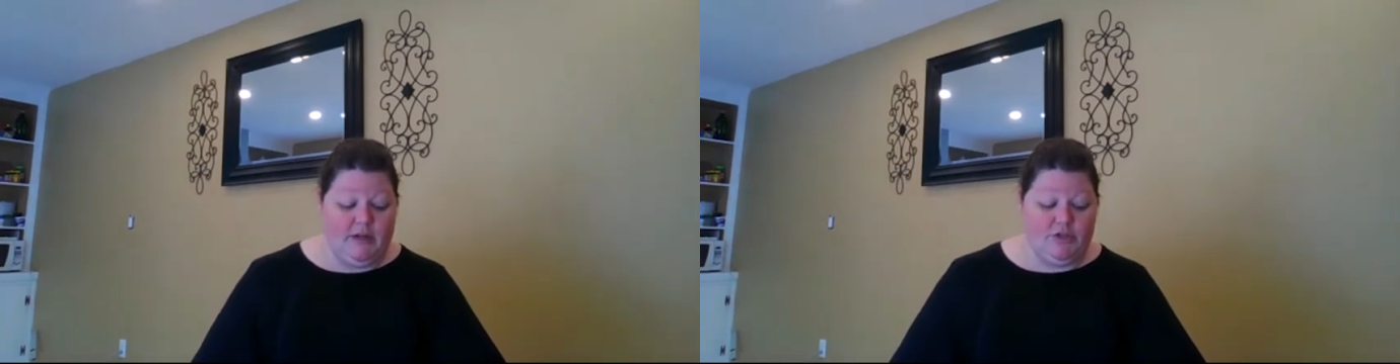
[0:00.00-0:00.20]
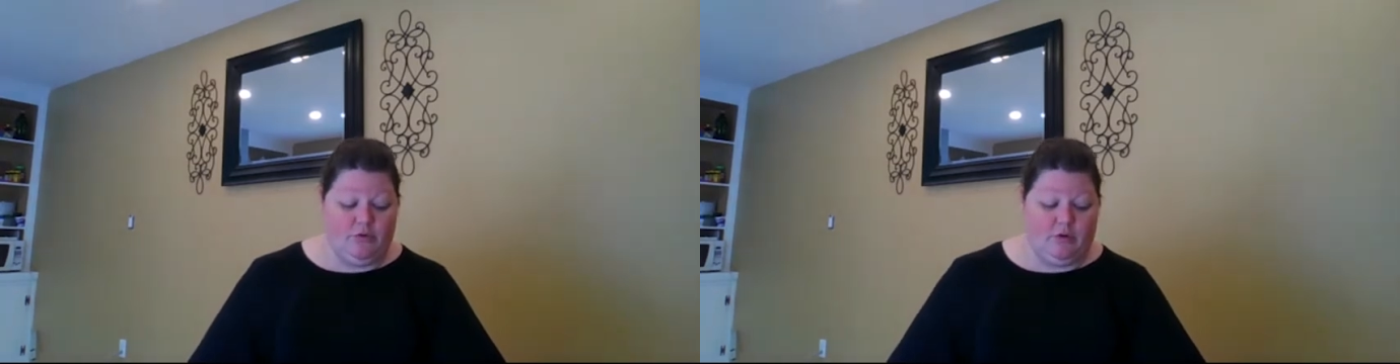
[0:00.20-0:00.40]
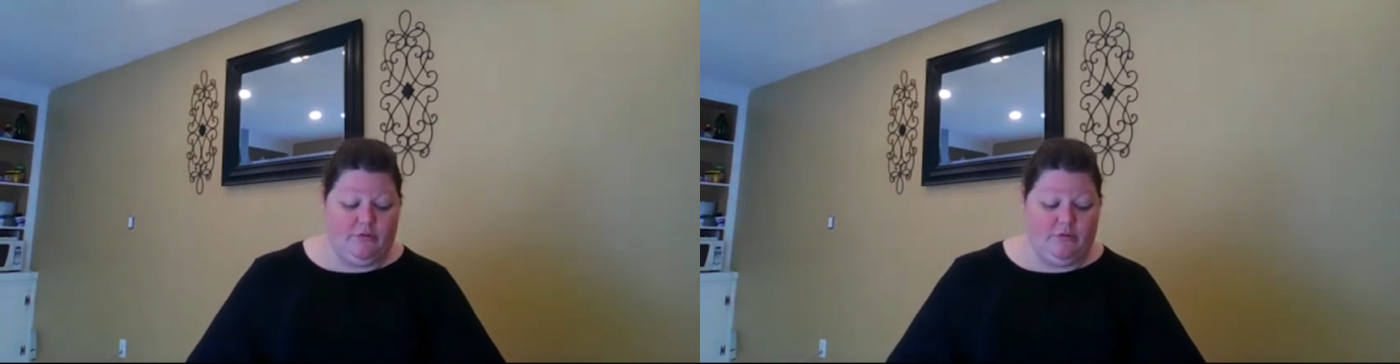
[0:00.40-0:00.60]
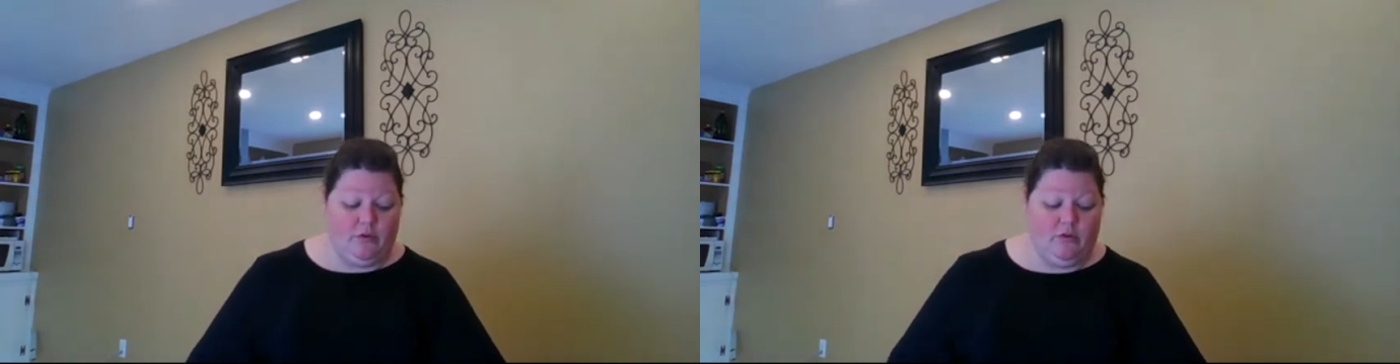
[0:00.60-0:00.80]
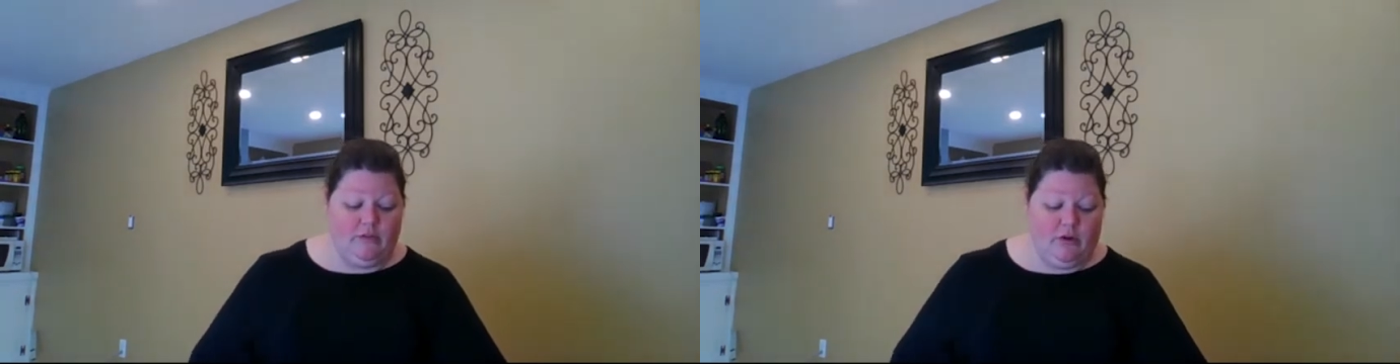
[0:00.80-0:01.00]
ashore
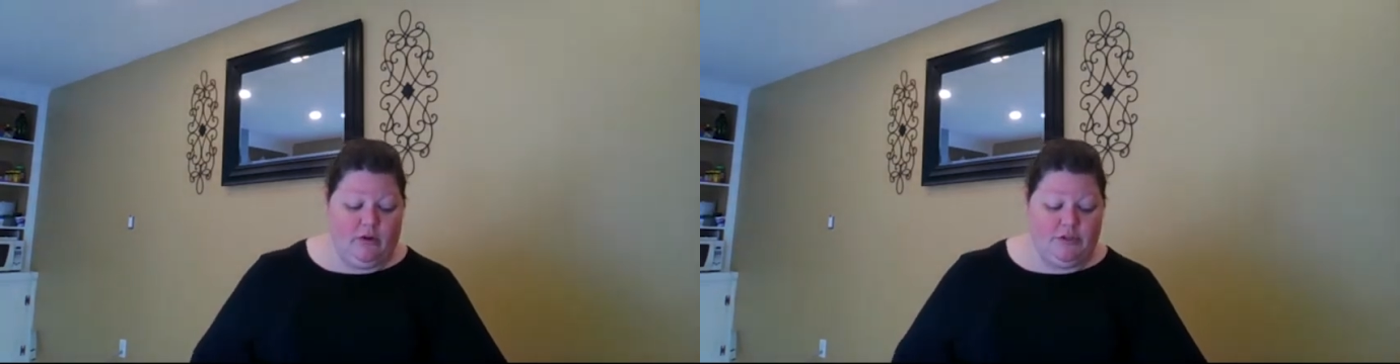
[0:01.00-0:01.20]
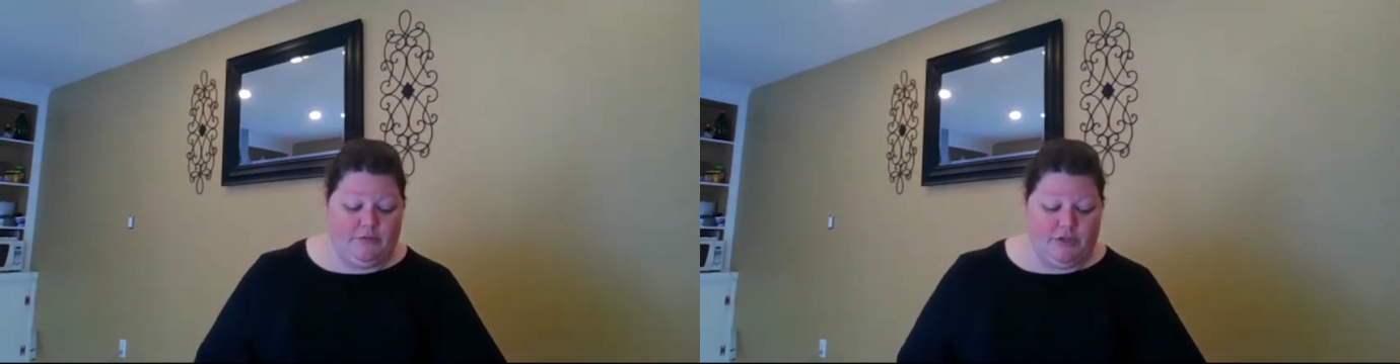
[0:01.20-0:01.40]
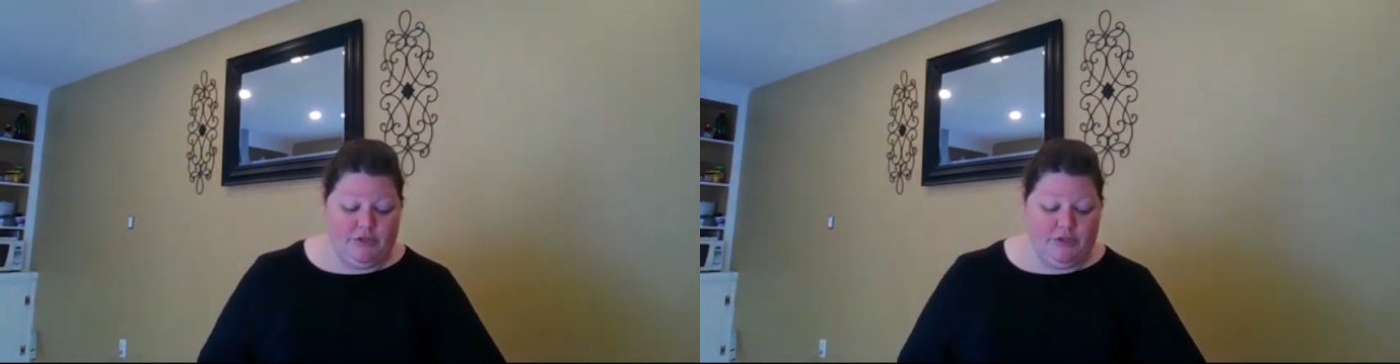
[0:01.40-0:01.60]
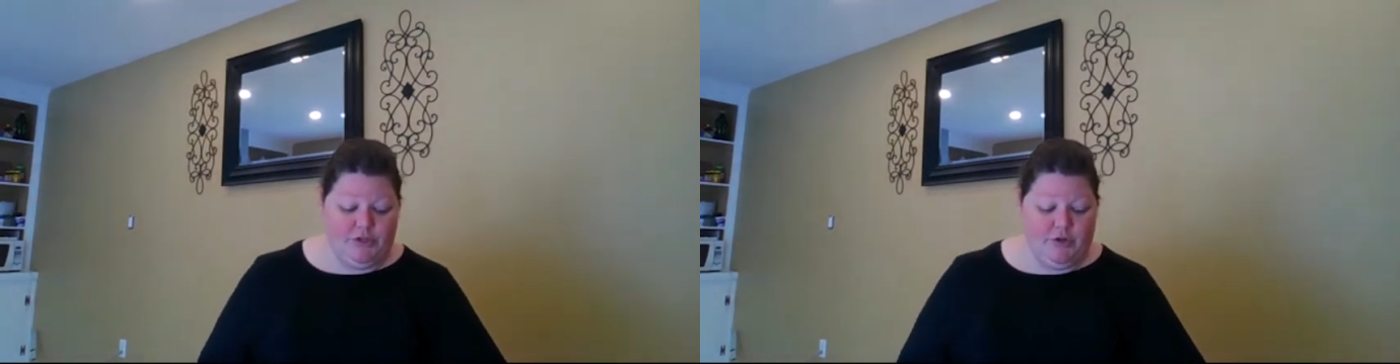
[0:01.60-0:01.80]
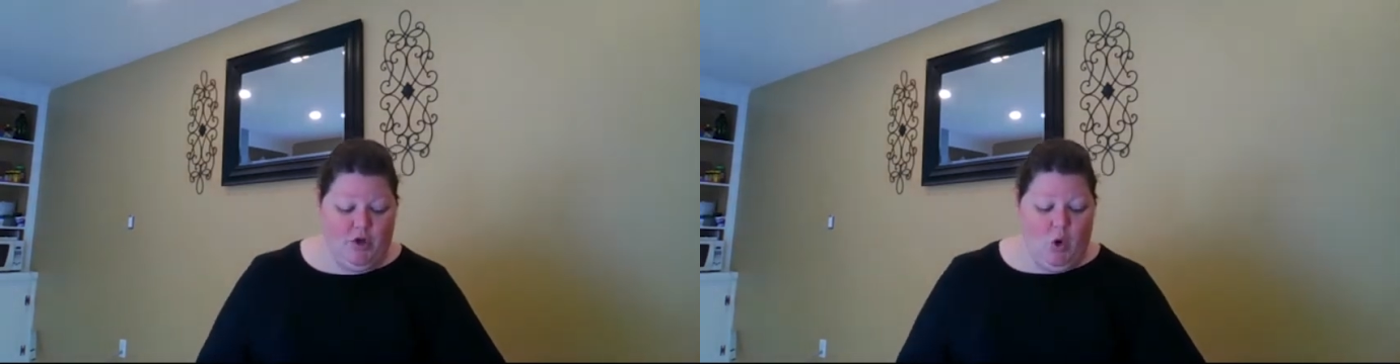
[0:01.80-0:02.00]
full of large
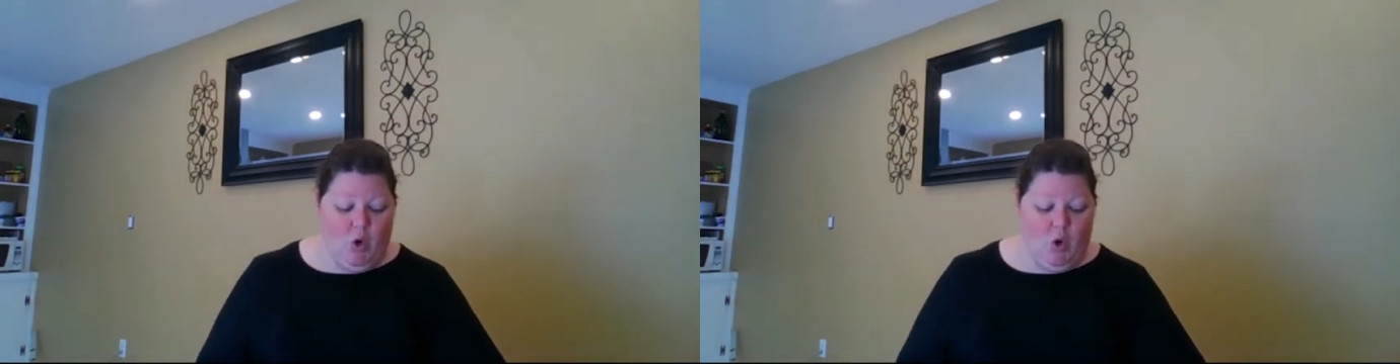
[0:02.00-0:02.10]
fish,